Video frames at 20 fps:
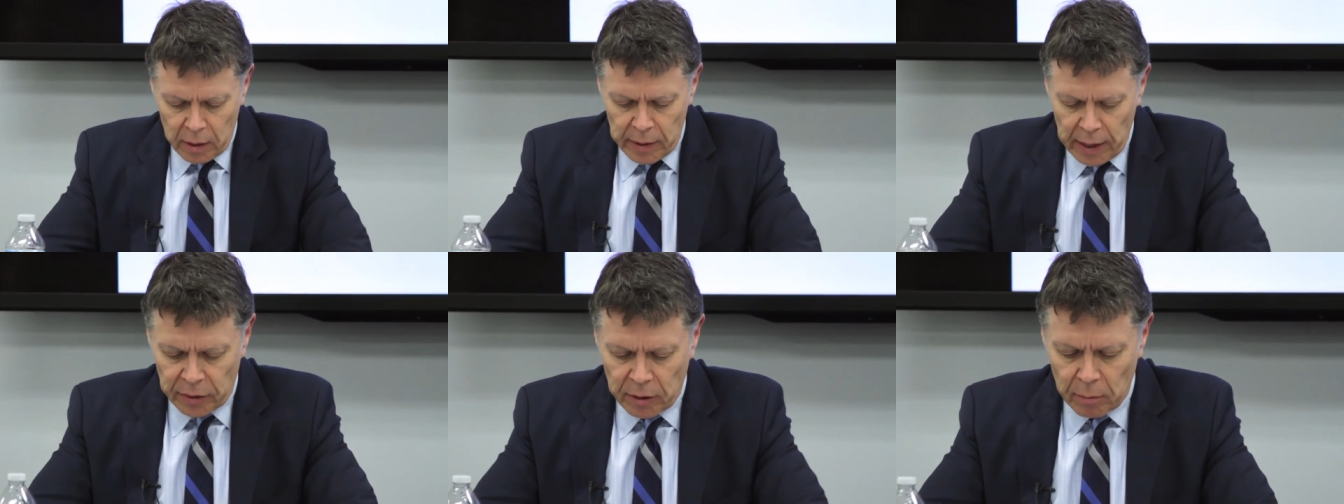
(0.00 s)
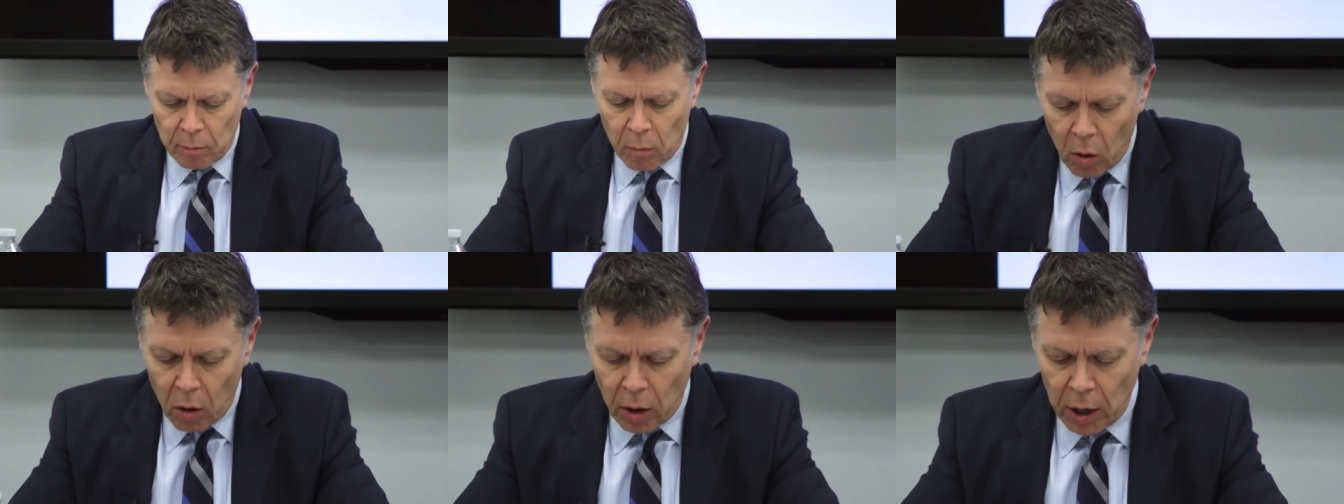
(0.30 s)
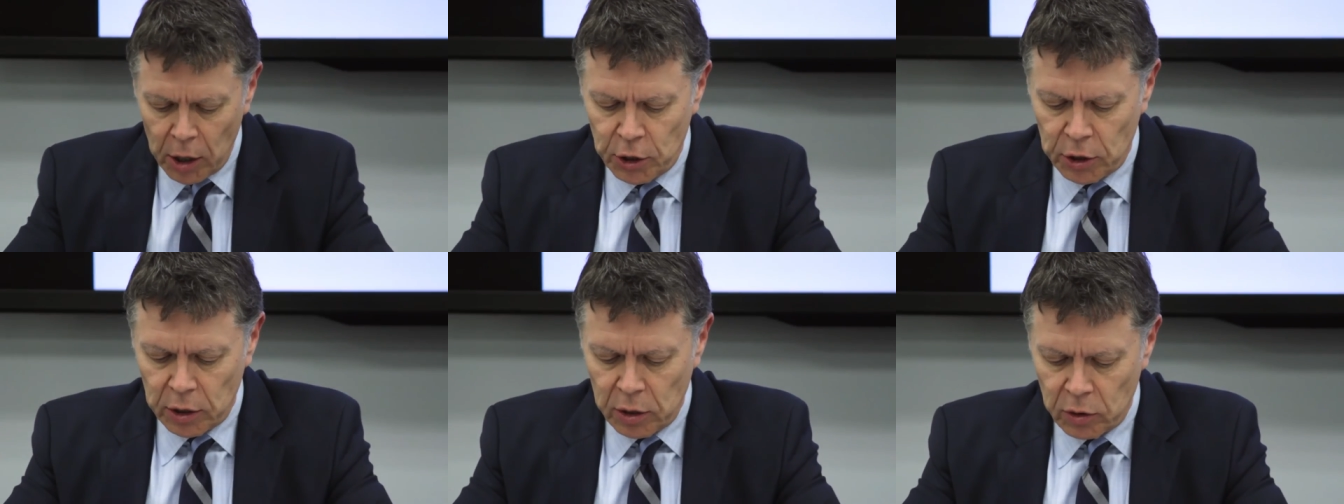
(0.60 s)
that the
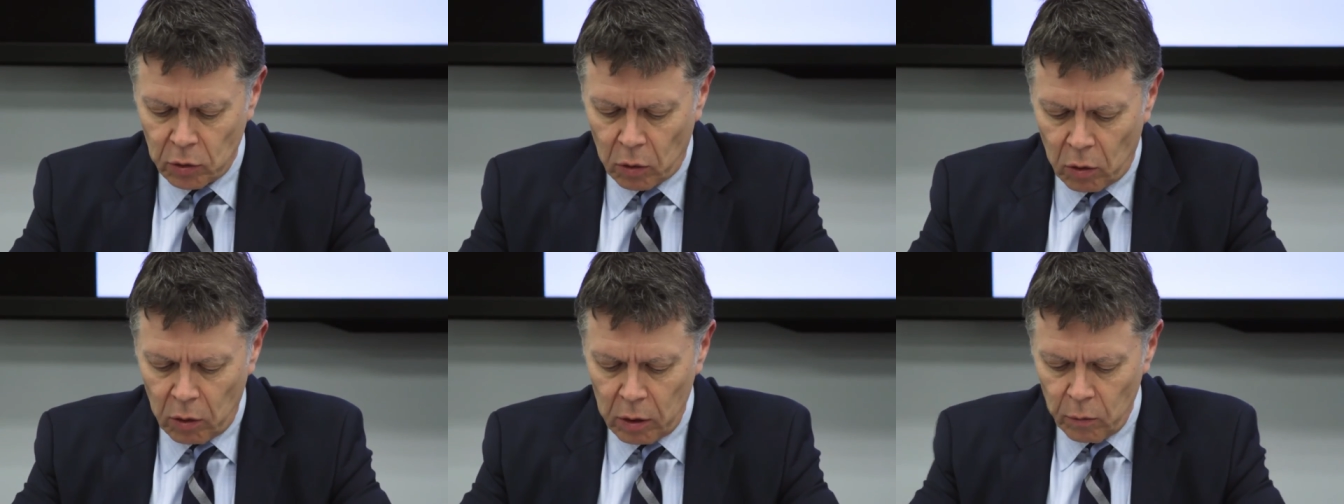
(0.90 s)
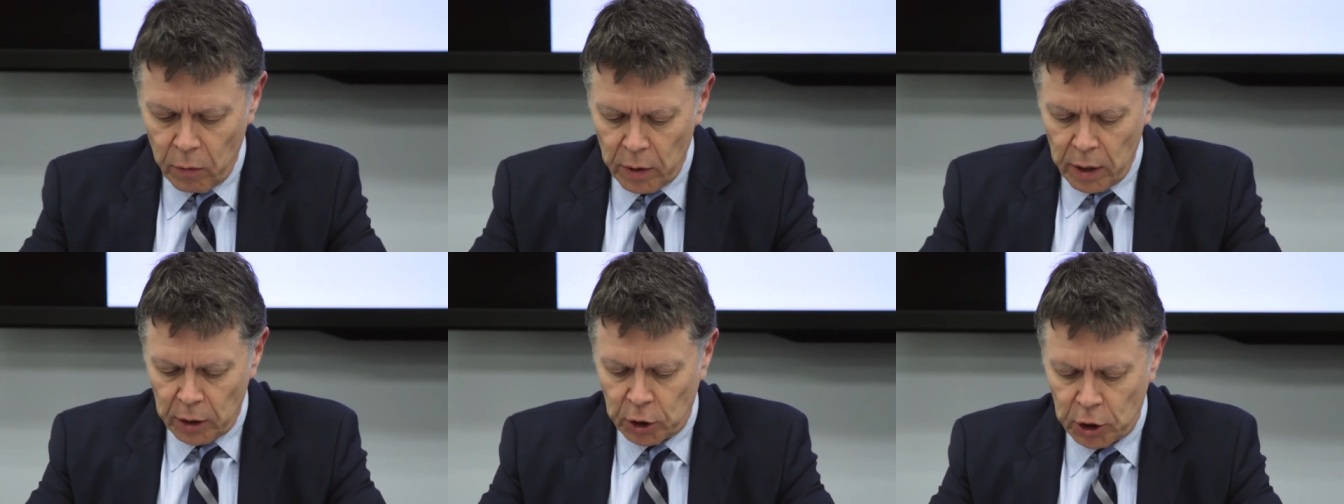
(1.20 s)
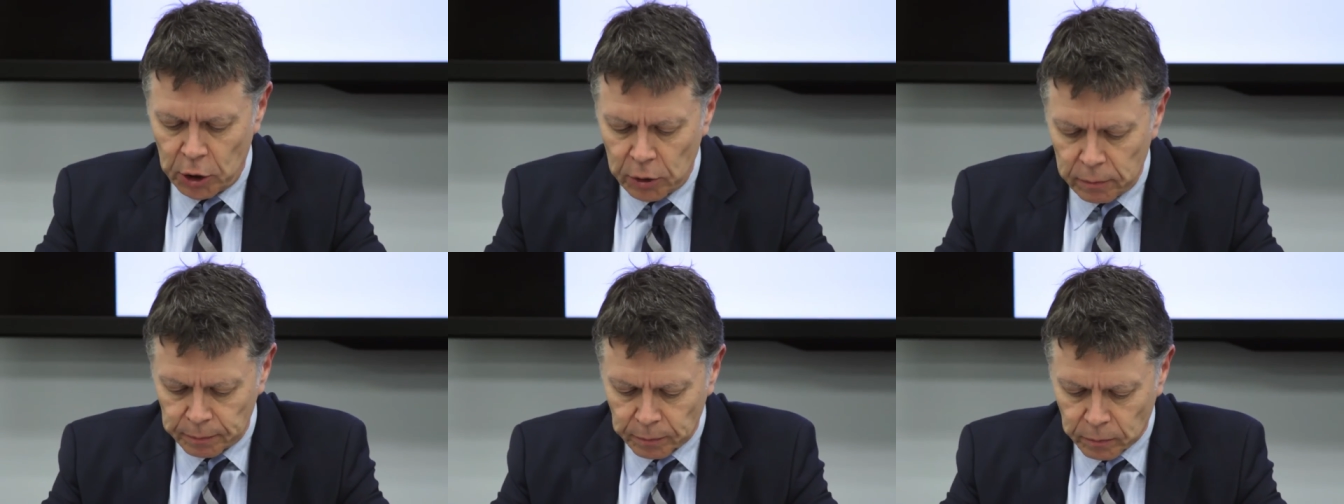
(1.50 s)
margins on
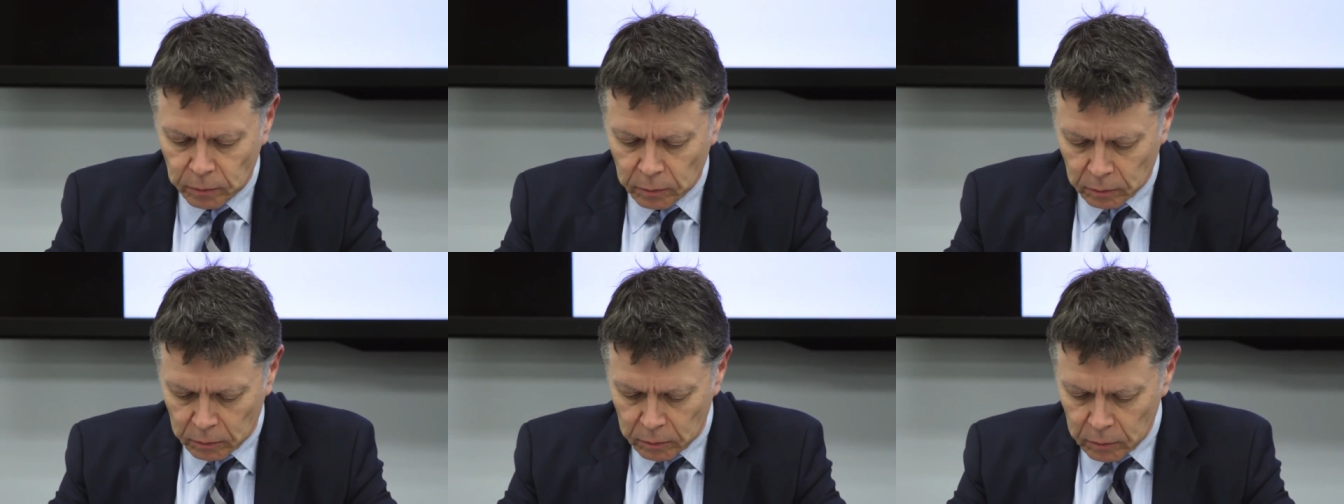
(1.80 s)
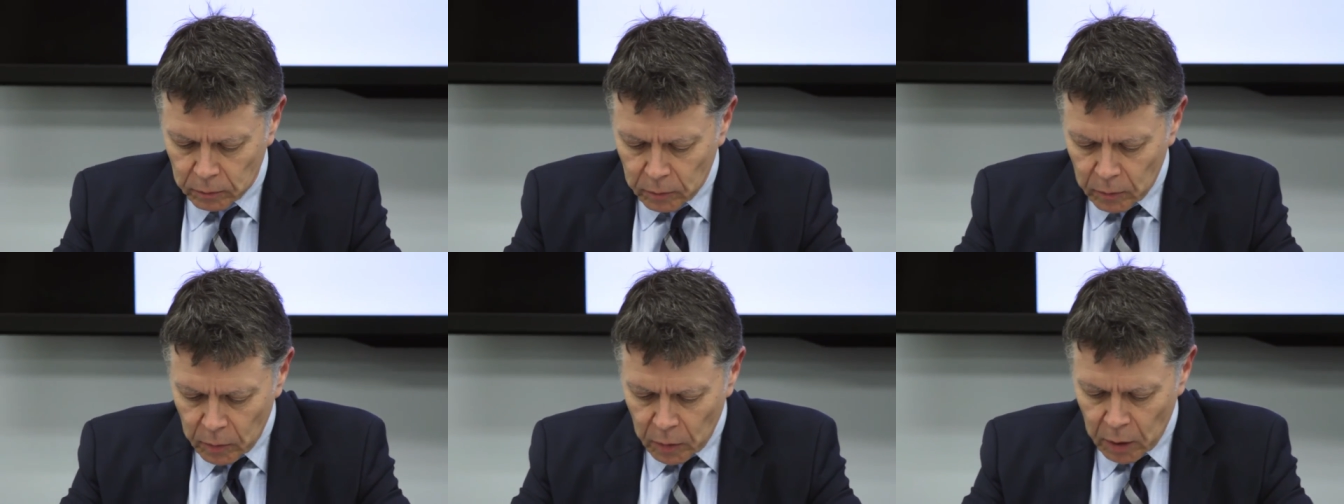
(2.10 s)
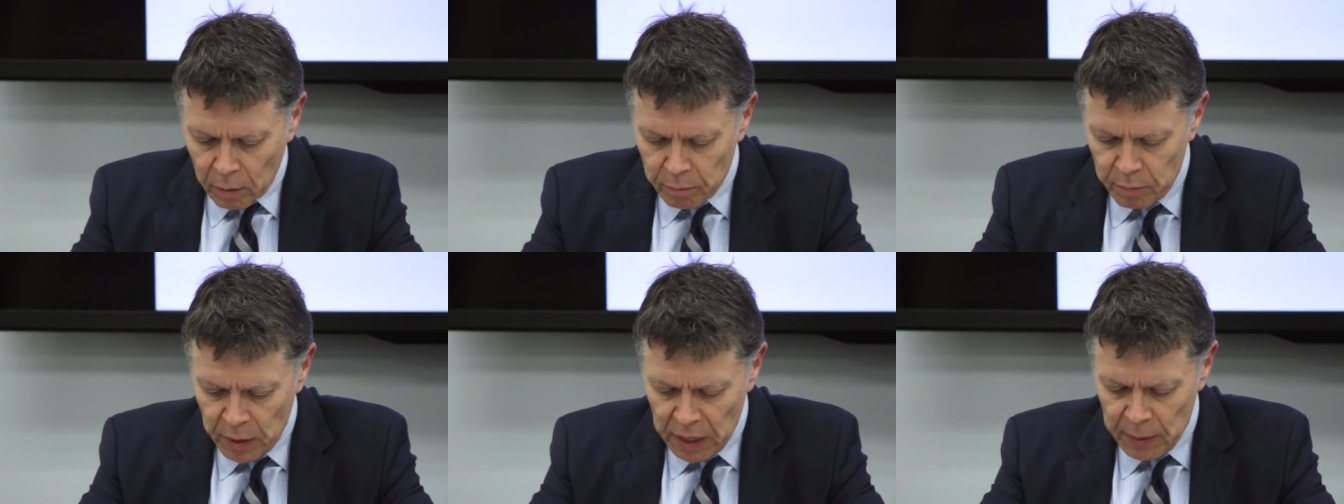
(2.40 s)
which
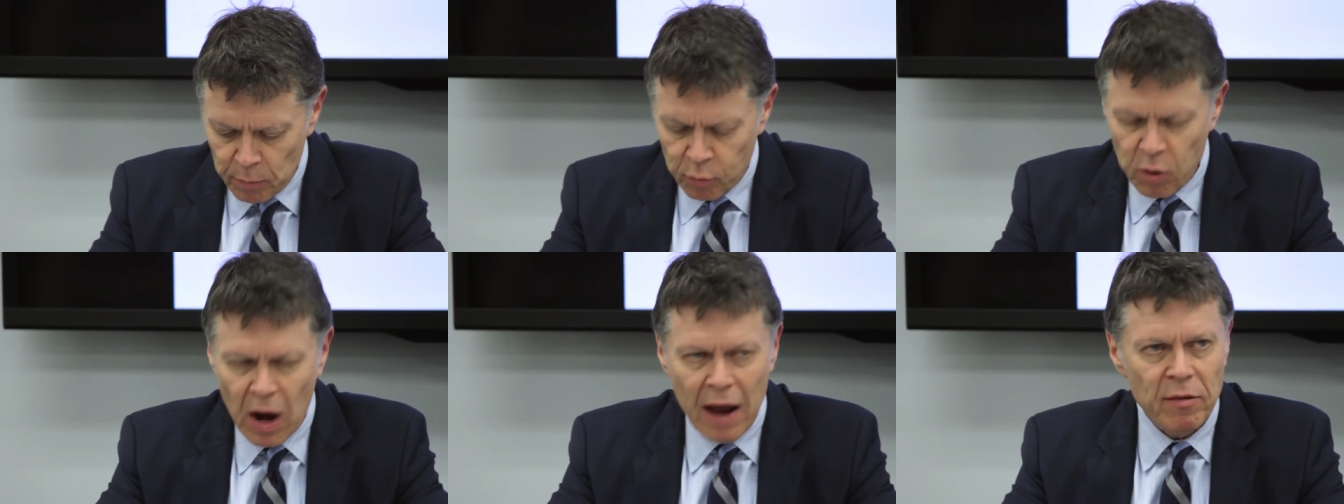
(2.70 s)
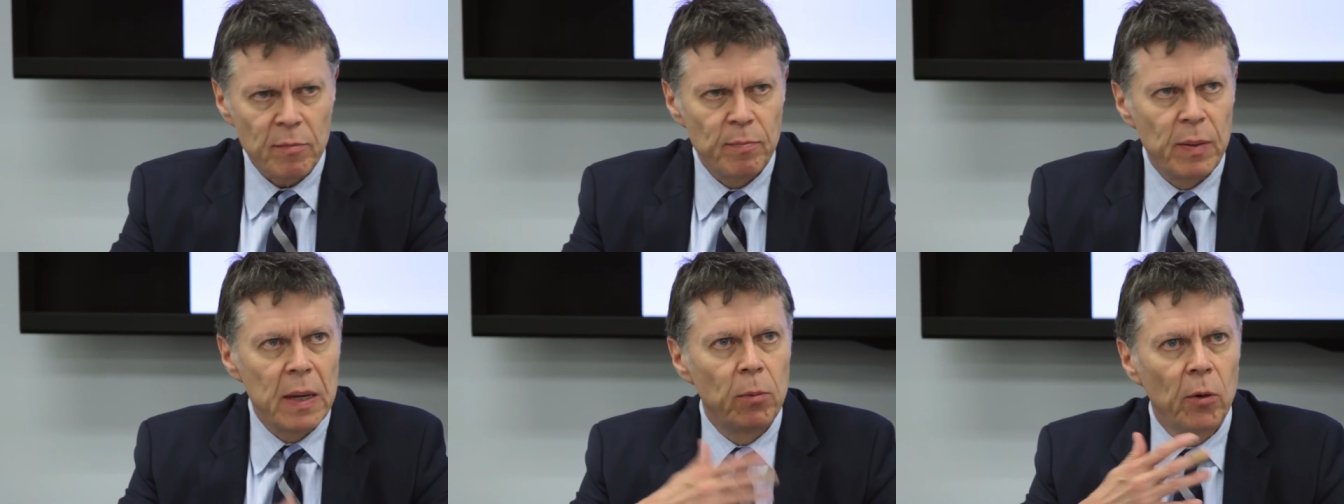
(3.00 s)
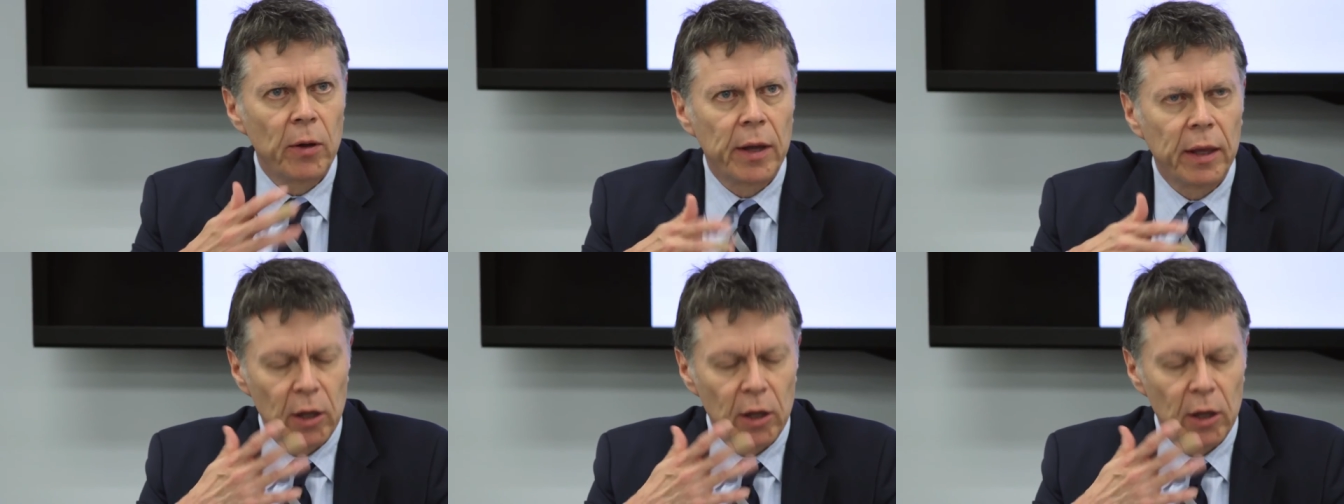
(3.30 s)
pe private people